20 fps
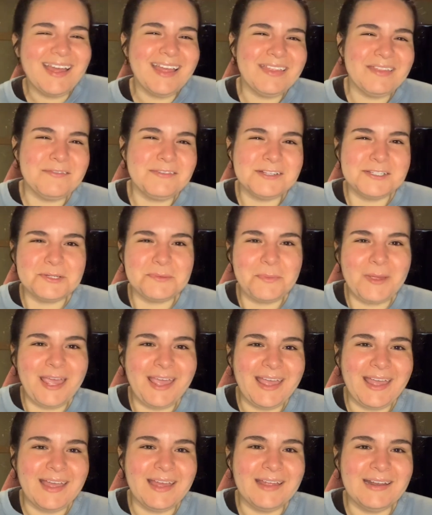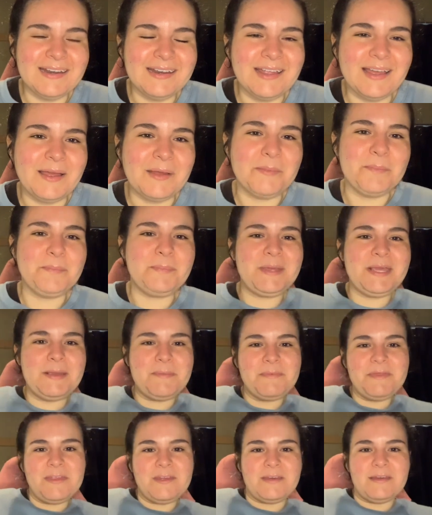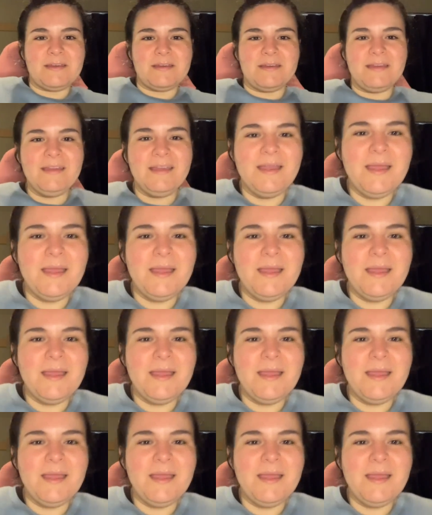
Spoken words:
I live in Japan. Peep the